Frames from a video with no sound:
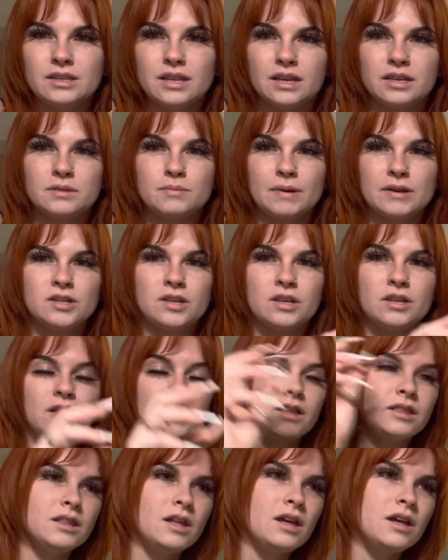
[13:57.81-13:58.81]
like especially
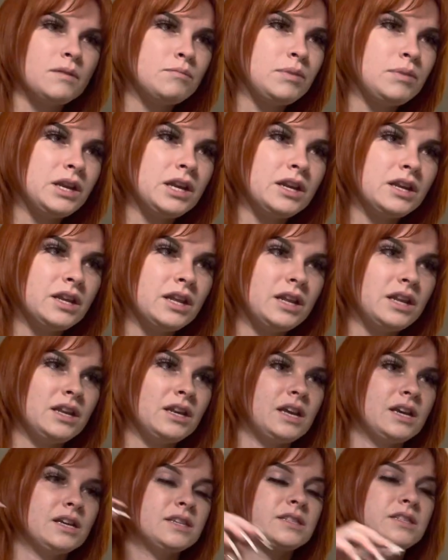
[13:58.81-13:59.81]
like the beaded in
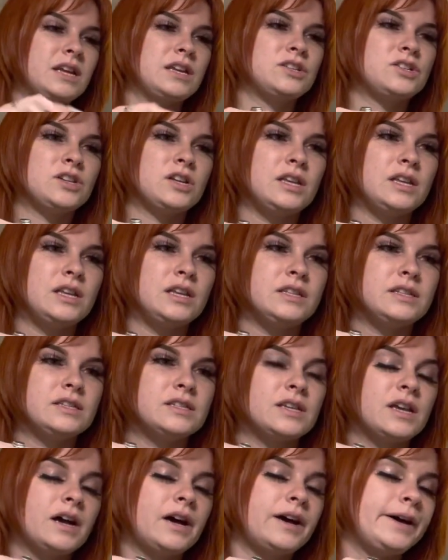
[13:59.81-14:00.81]

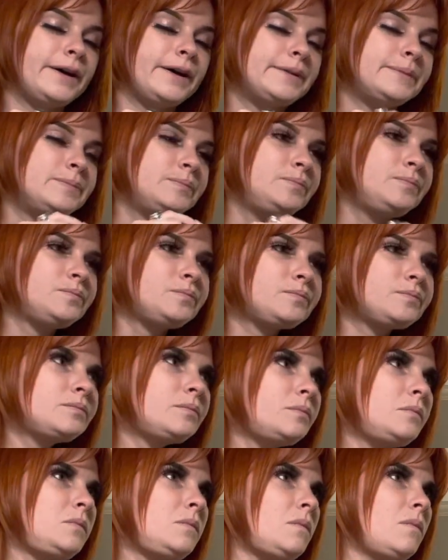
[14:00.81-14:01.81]
extensions,
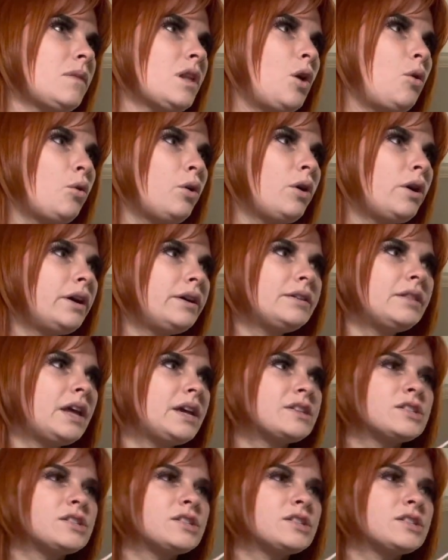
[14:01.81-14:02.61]
or like